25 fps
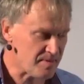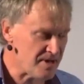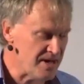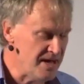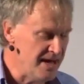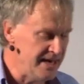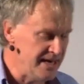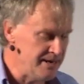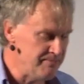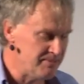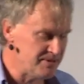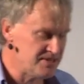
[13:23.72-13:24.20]

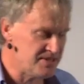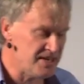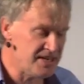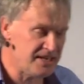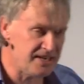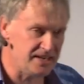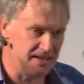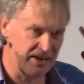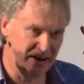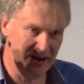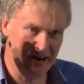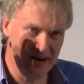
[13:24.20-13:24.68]
And in
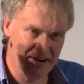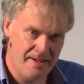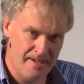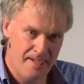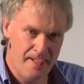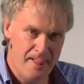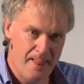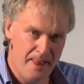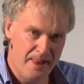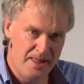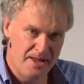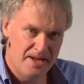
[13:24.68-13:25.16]
particular,
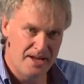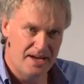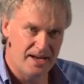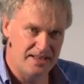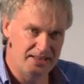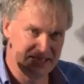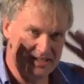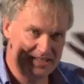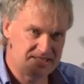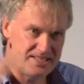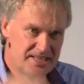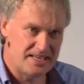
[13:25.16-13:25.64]
and
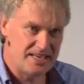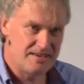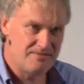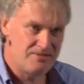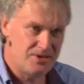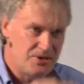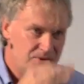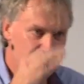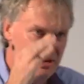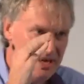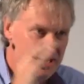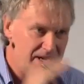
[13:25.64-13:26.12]
this is to give
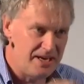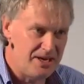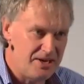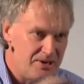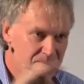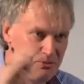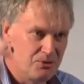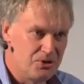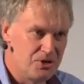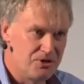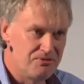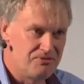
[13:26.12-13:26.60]
you
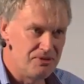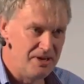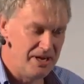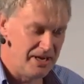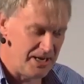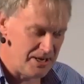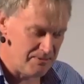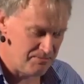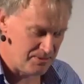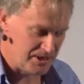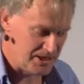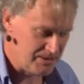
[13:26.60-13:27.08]
wonderful
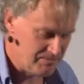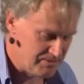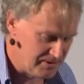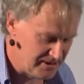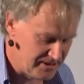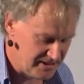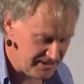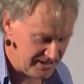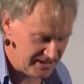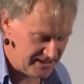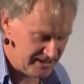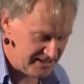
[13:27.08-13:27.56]
lay
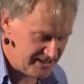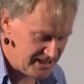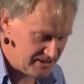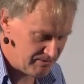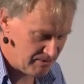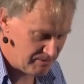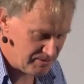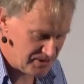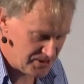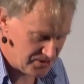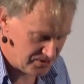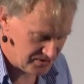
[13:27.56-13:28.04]
people an idea of
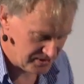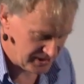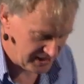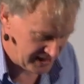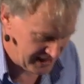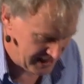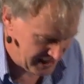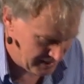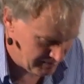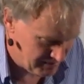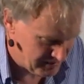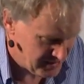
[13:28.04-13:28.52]
what we do in the
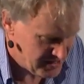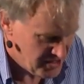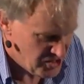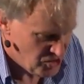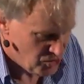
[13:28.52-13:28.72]
lab,